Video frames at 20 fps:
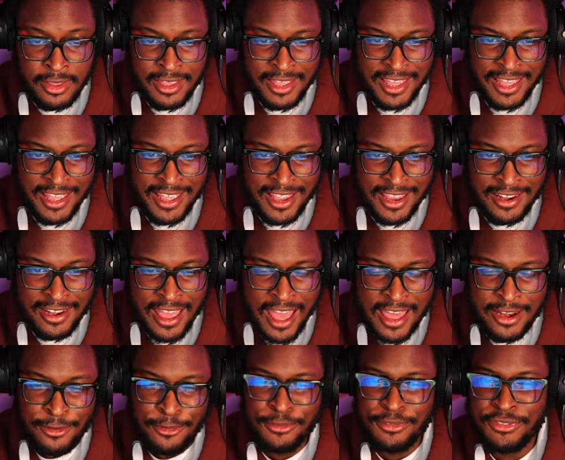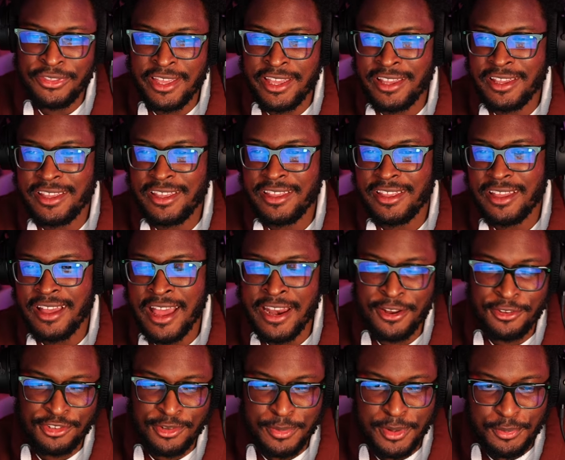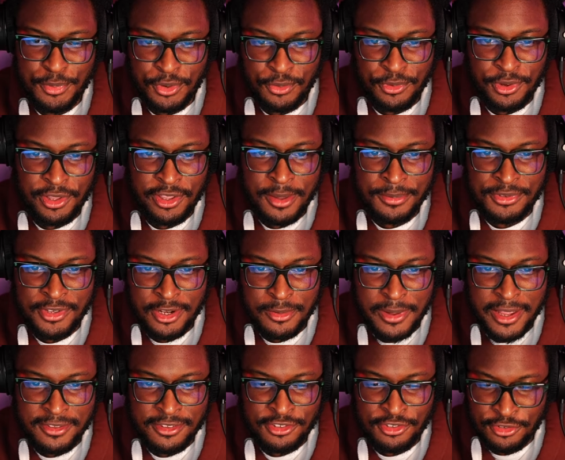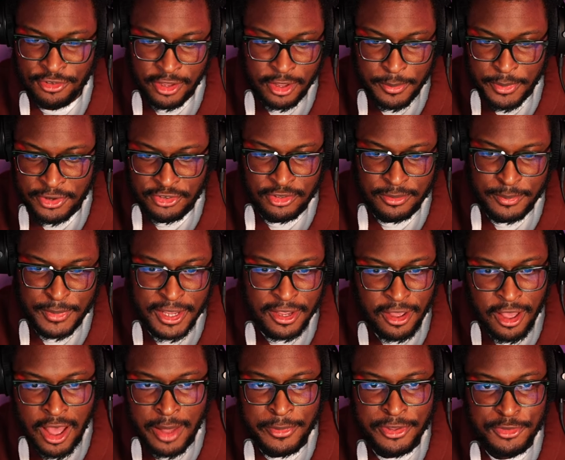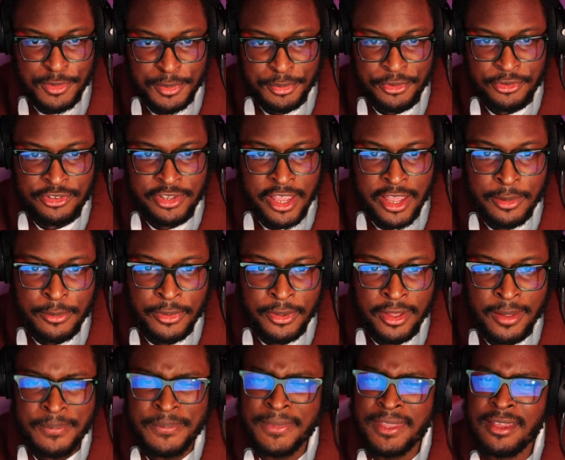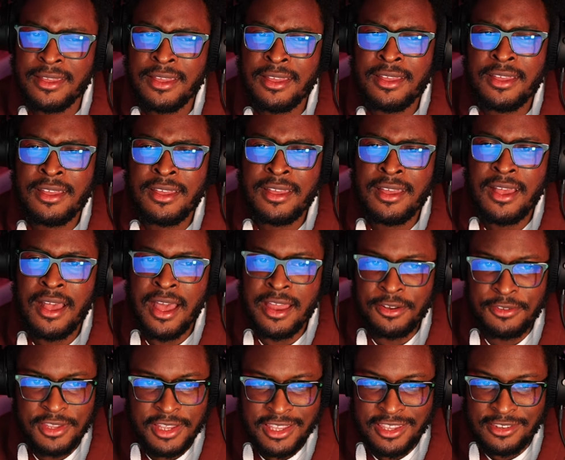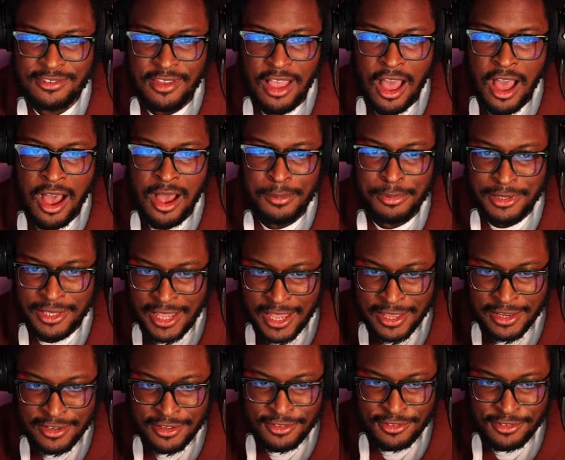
And I don't think, I know some people are really upset about this. There's like a bunch of mean comments people are saying, but I don't think he's obligated